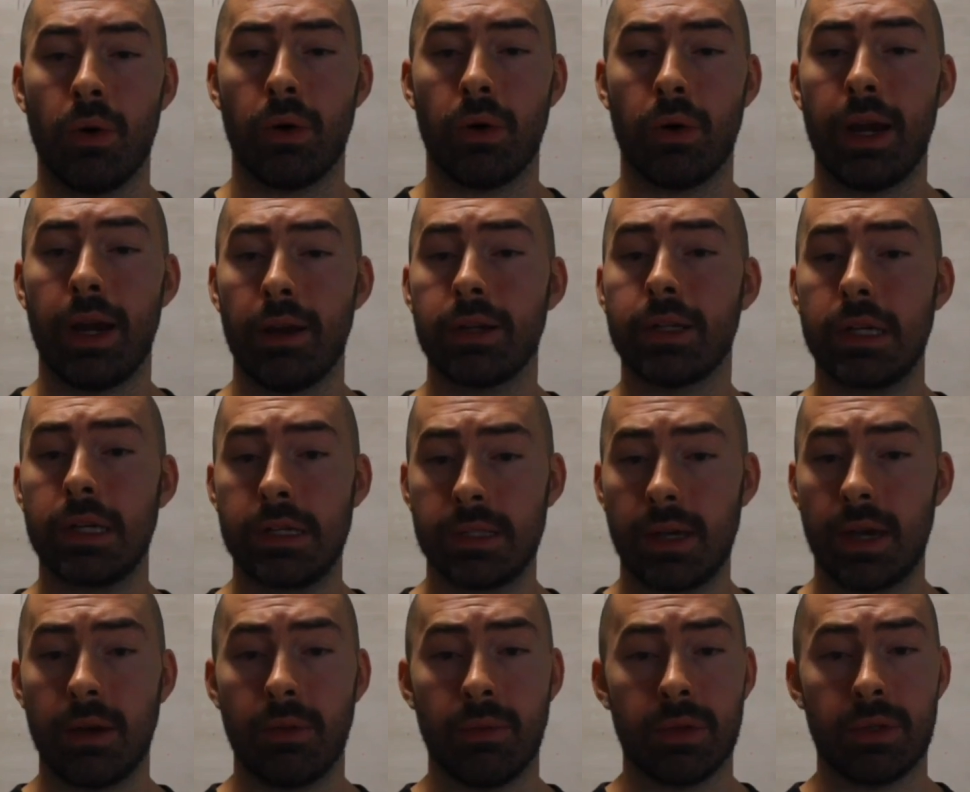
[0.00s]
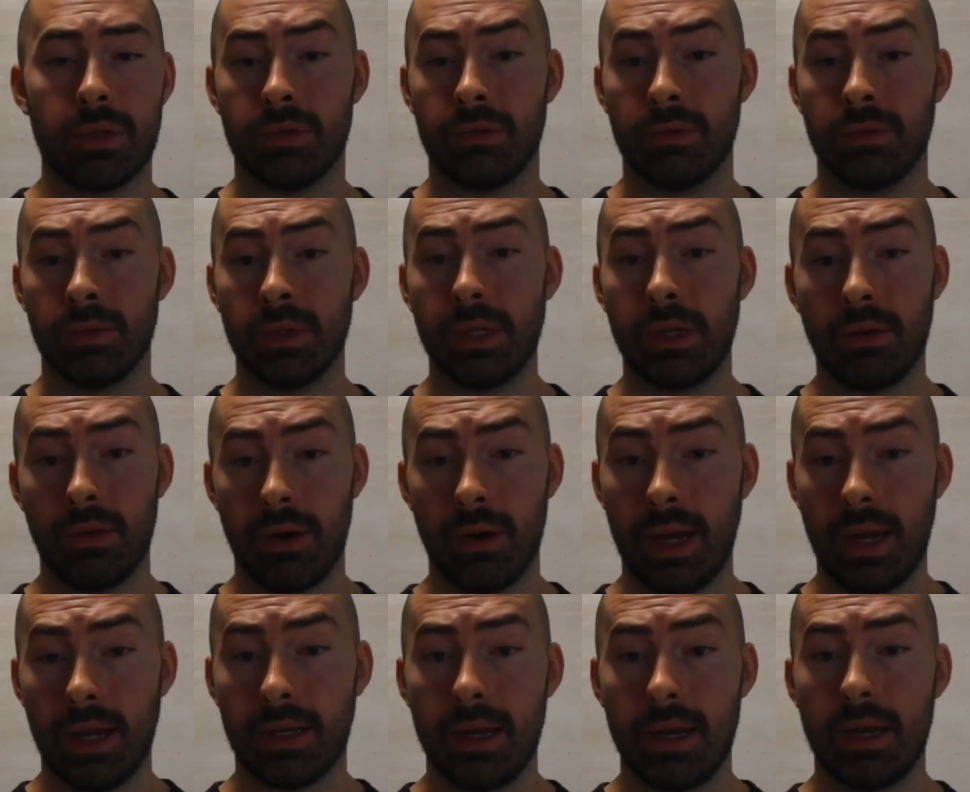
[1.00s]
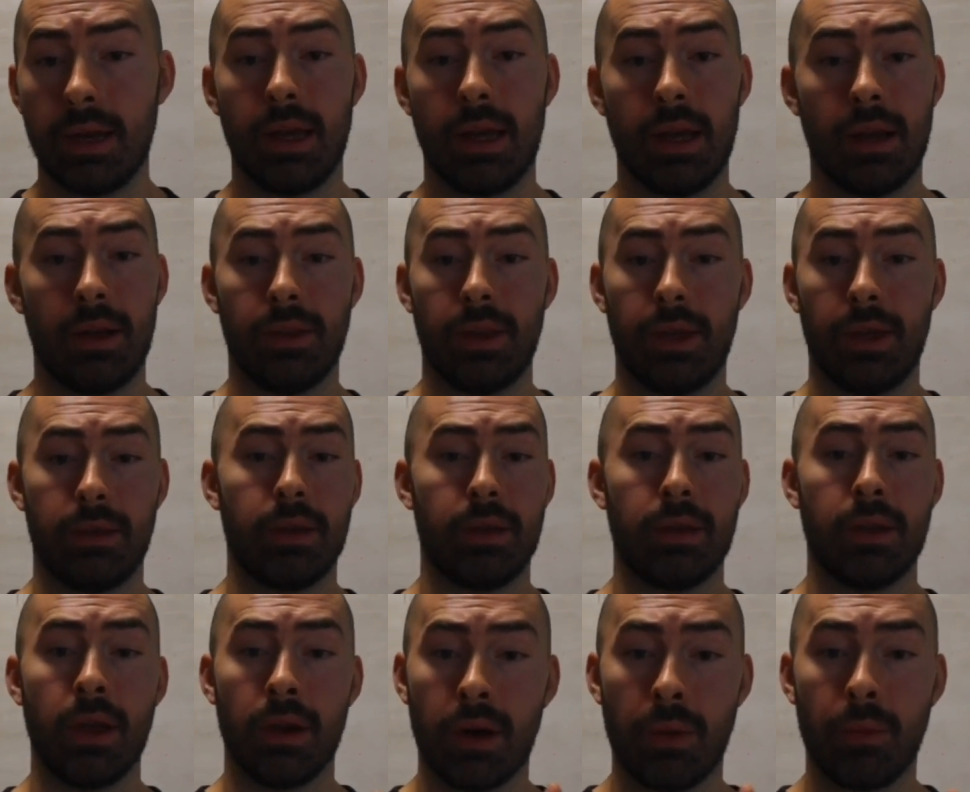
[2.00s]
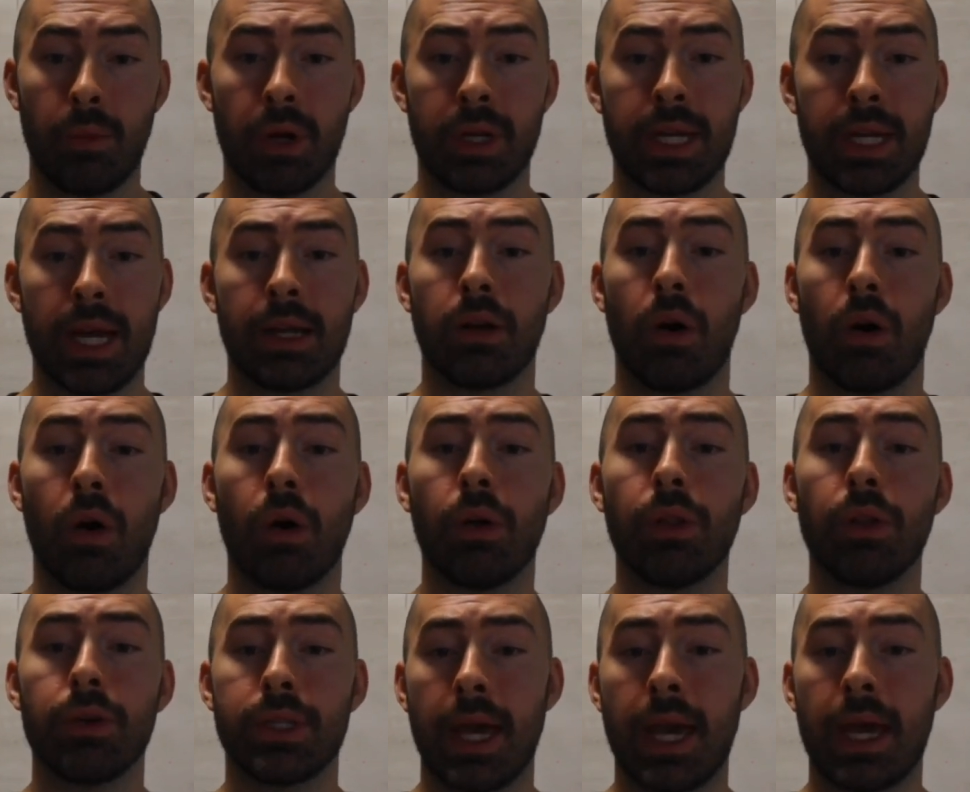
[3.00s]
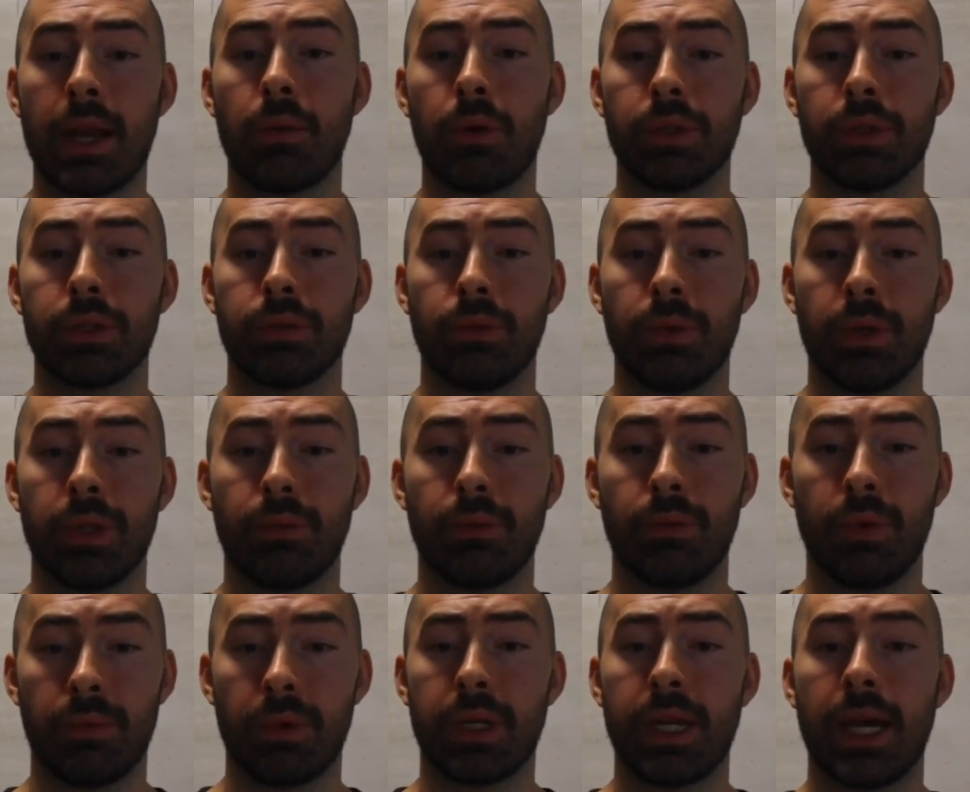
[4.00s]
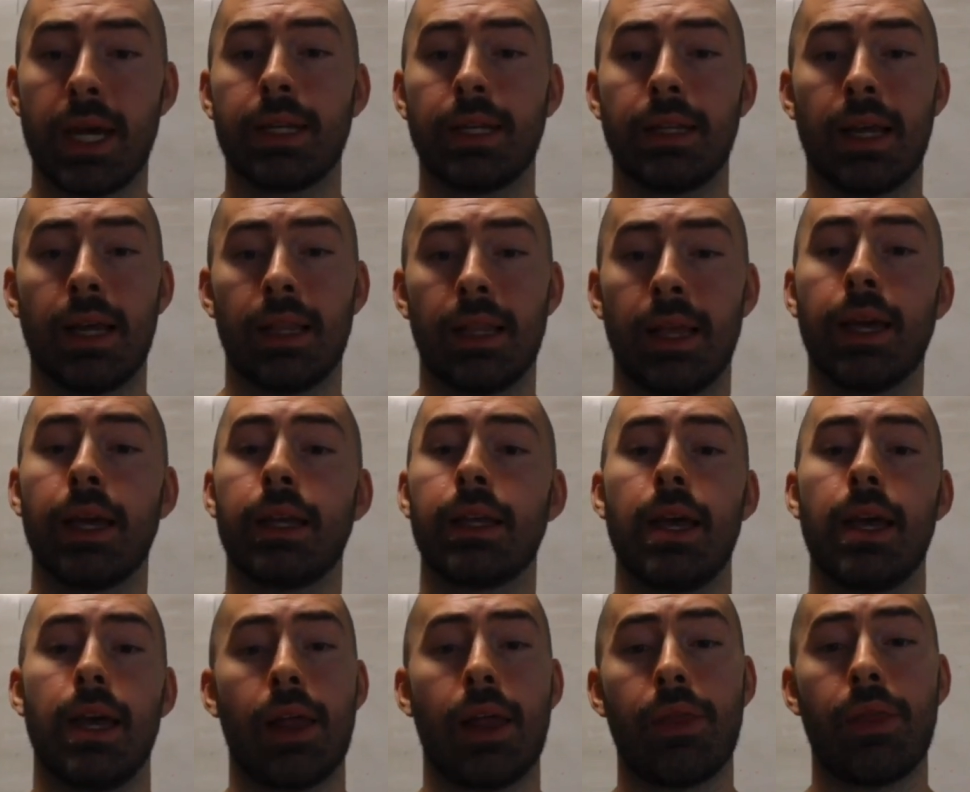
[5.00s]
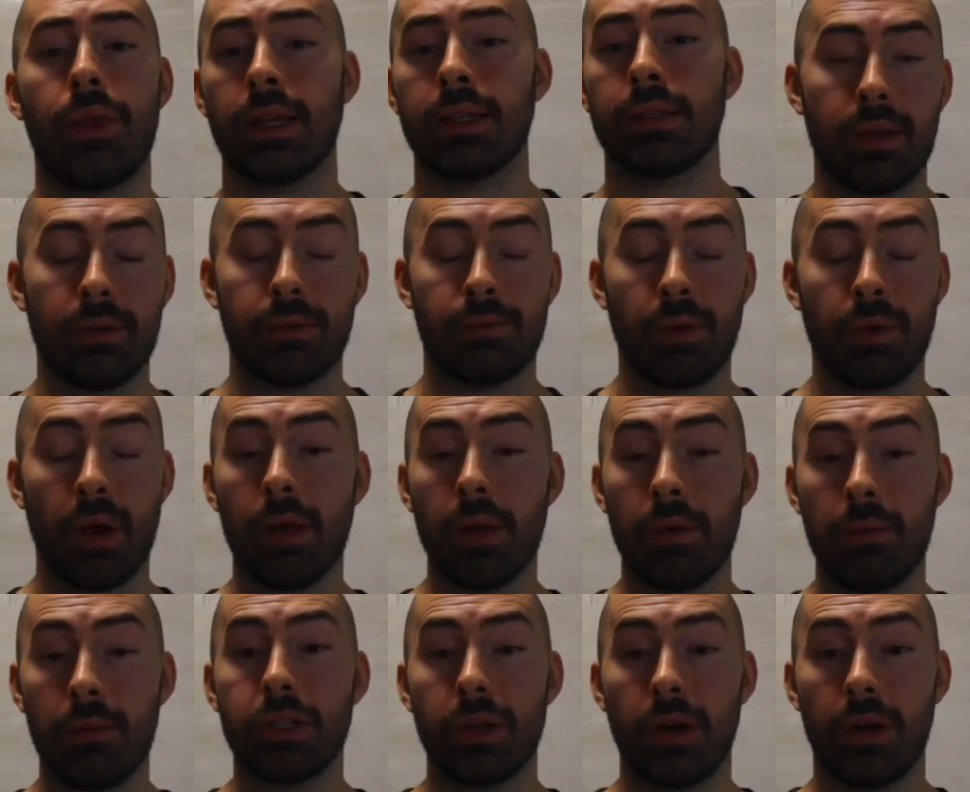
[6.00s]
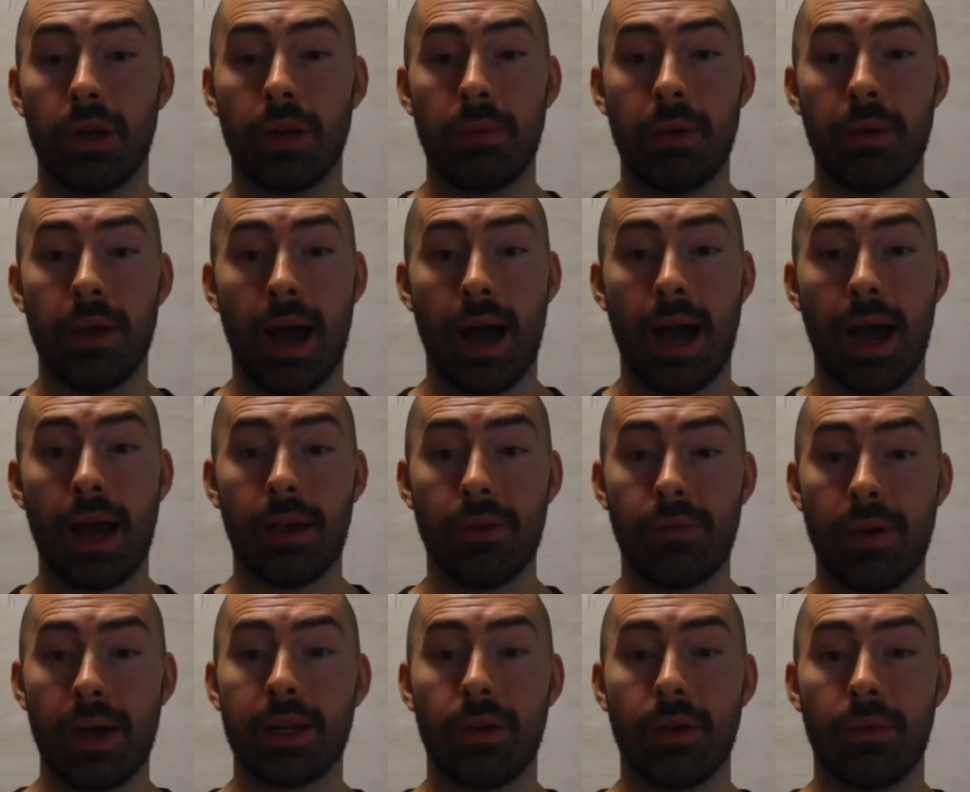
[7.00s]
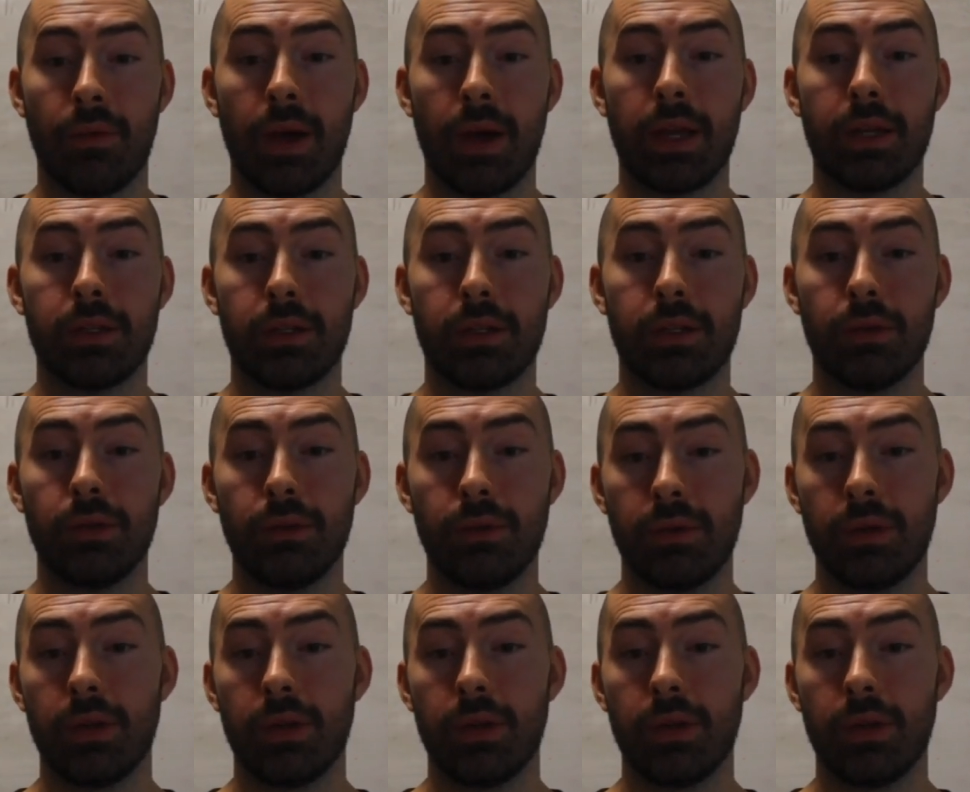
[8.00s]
Heritage Site, which is really great. That they're going to protect all those animals with protecting that land. And I think that's probably been shown to be a highly effective way to